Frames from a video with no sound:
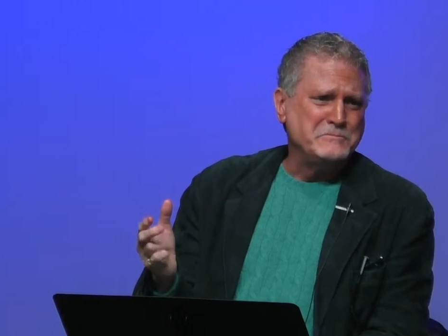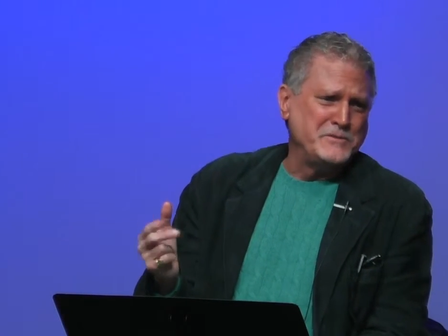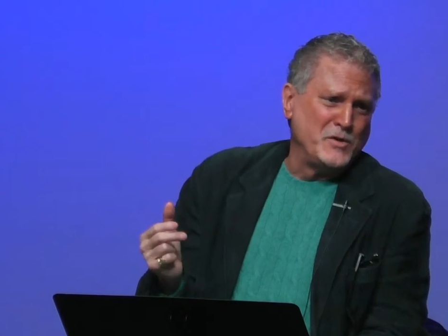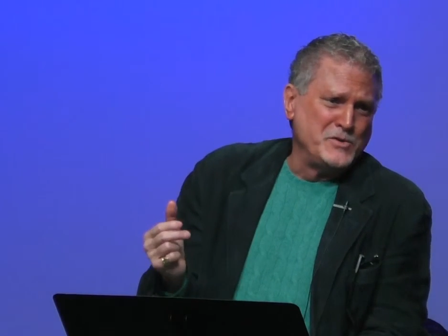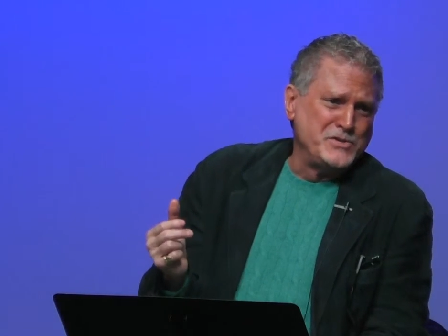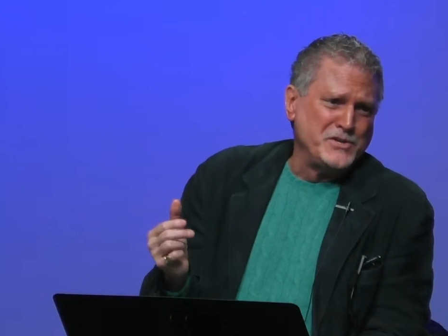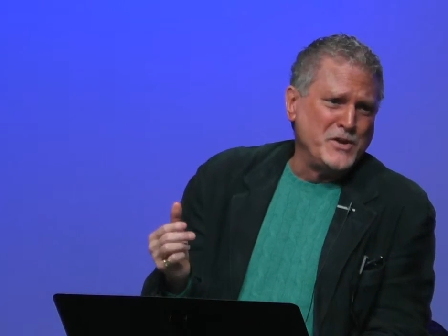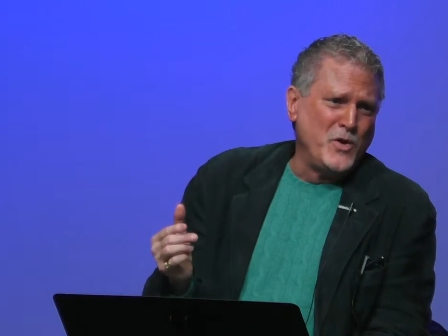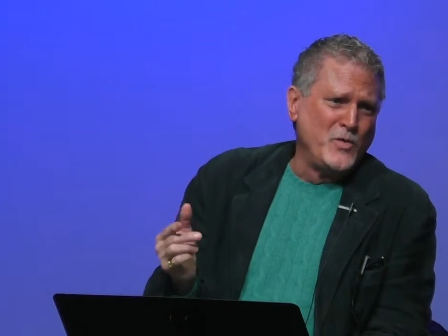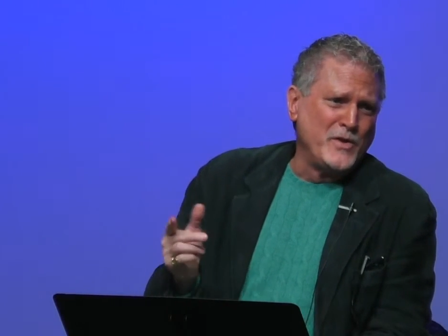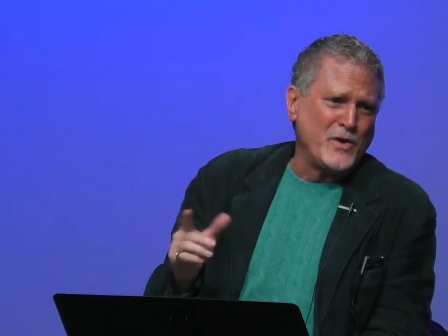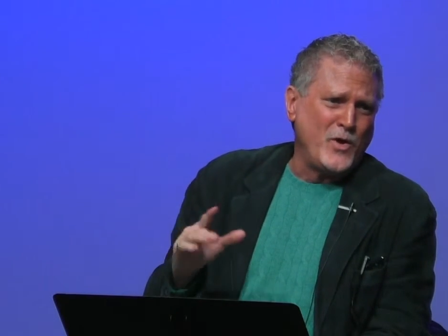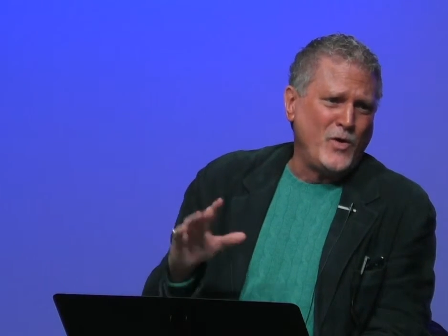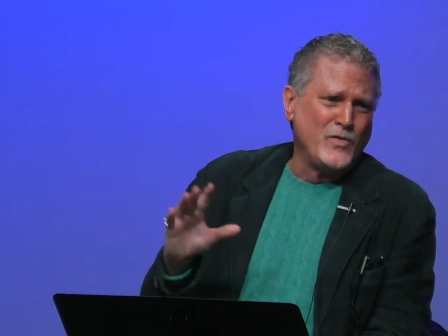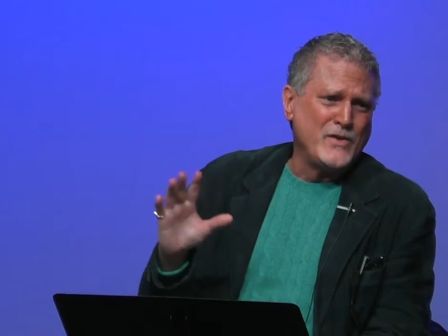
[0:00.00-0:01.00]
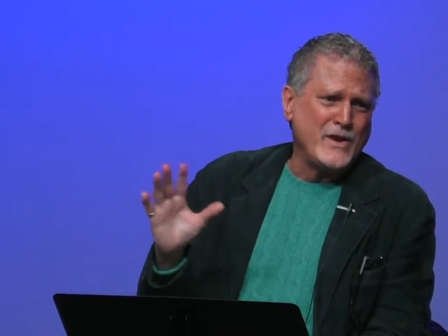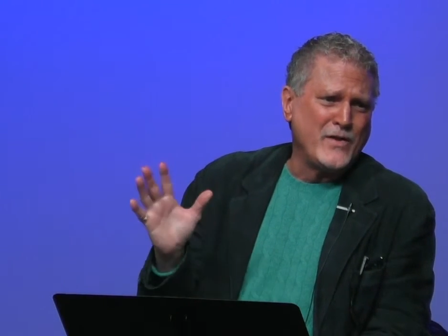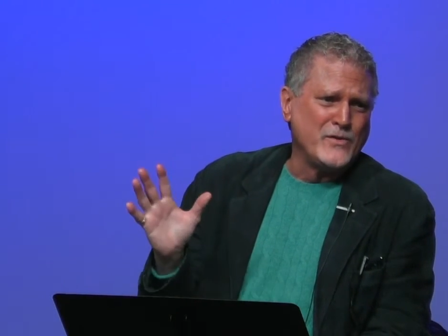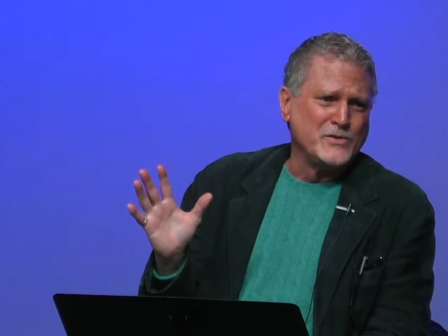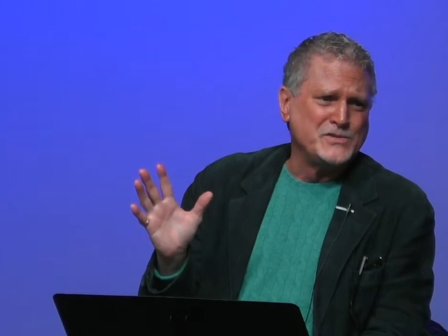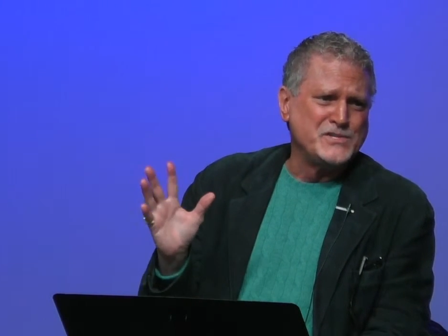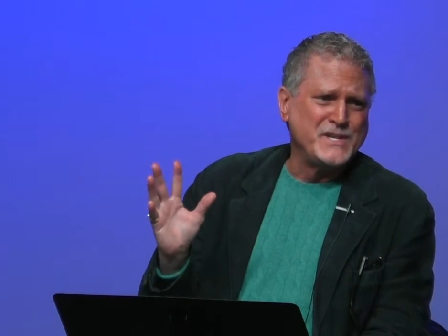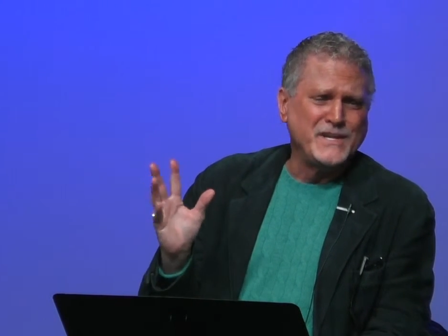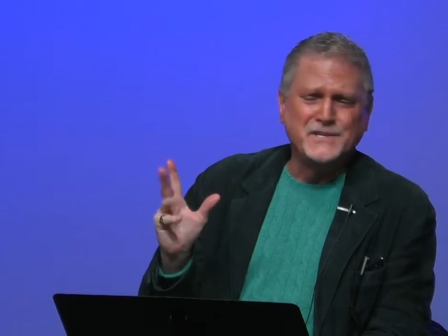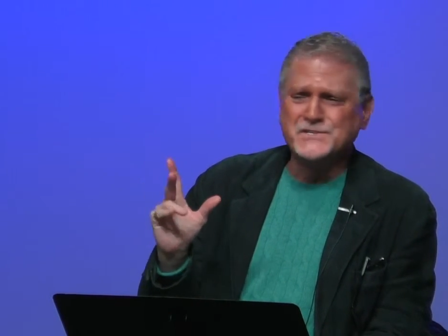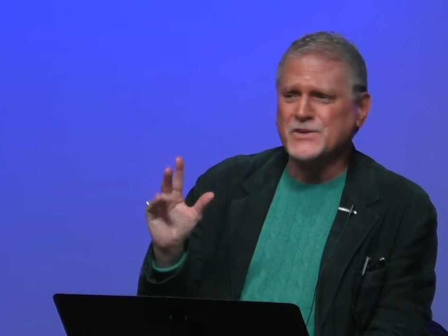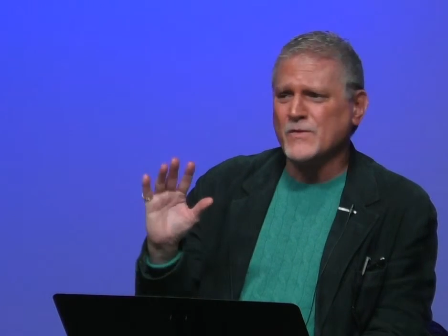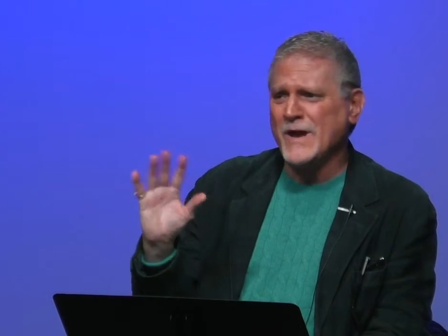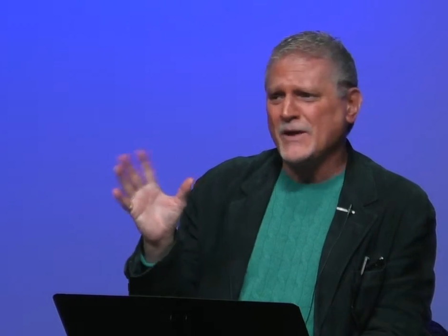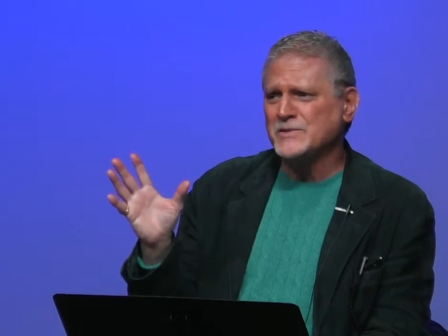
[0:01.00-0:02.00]
Don't you know that all the other
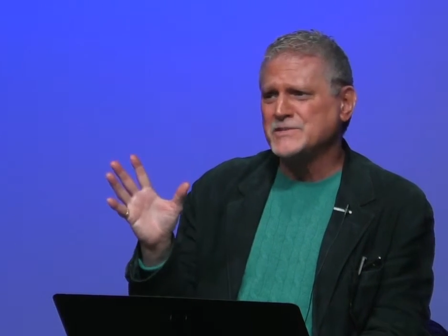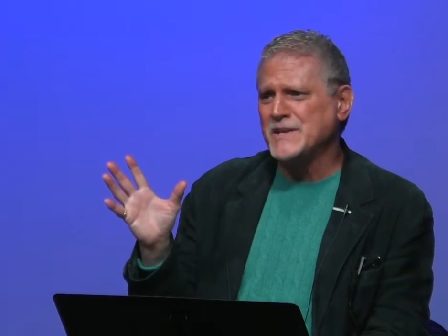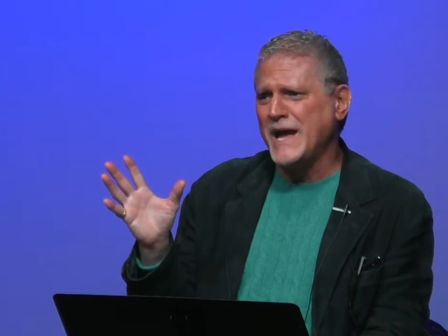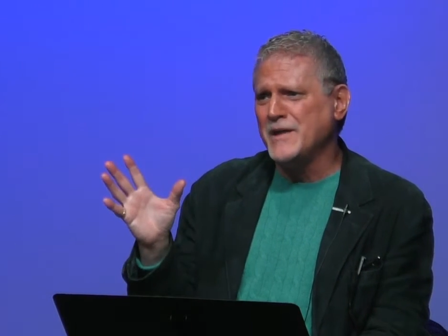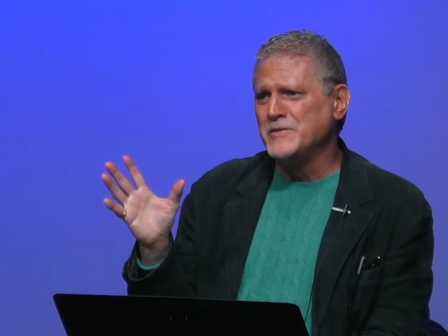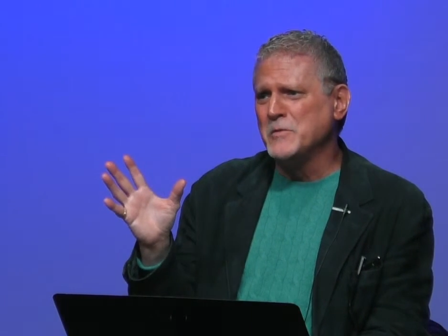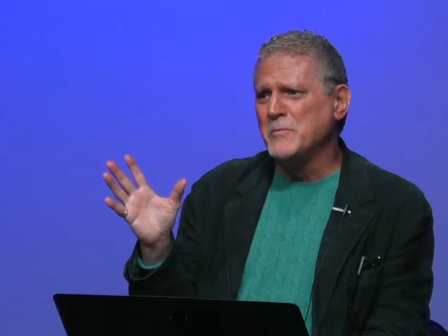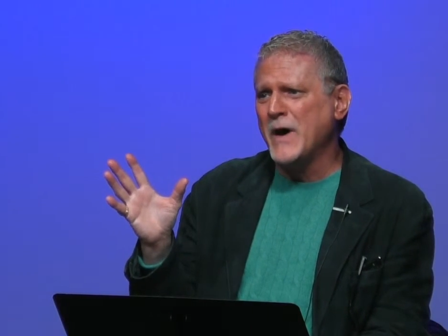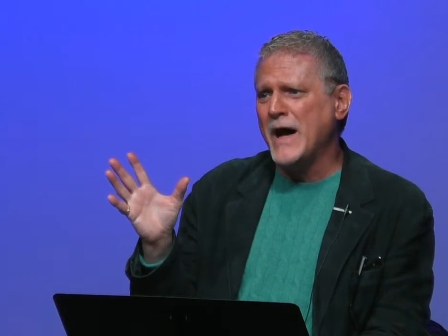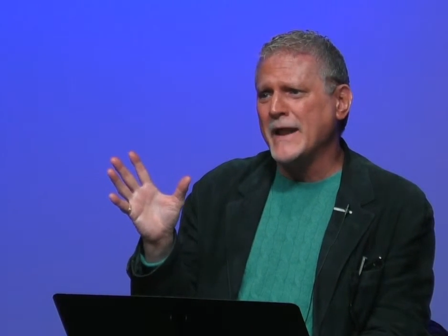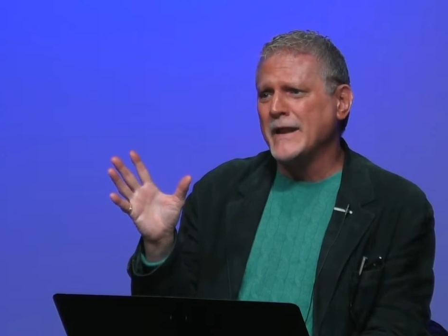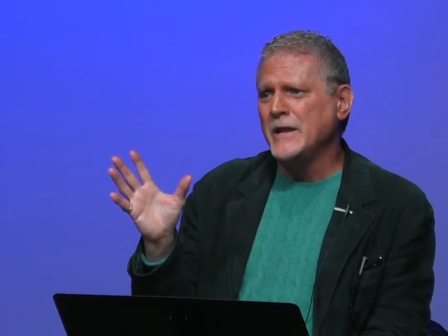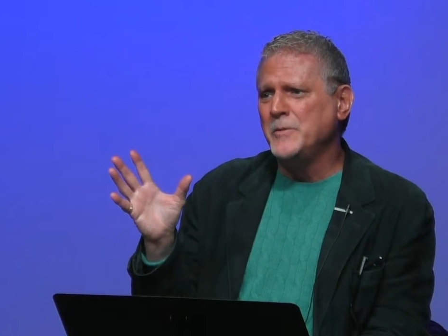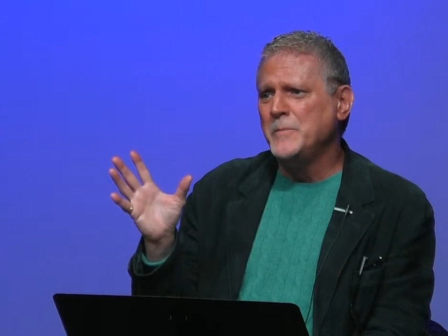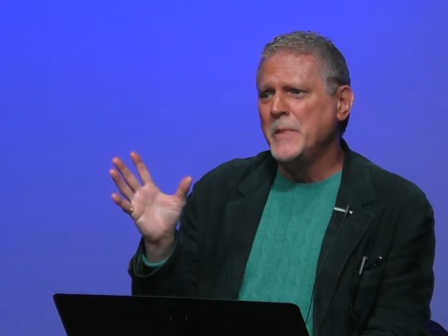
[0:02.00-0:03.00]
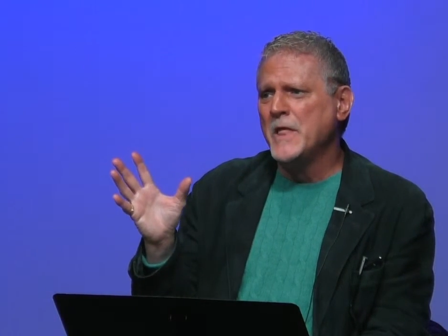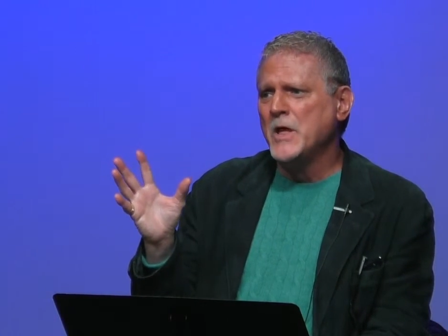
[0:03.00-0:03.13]
sins, are outside the body?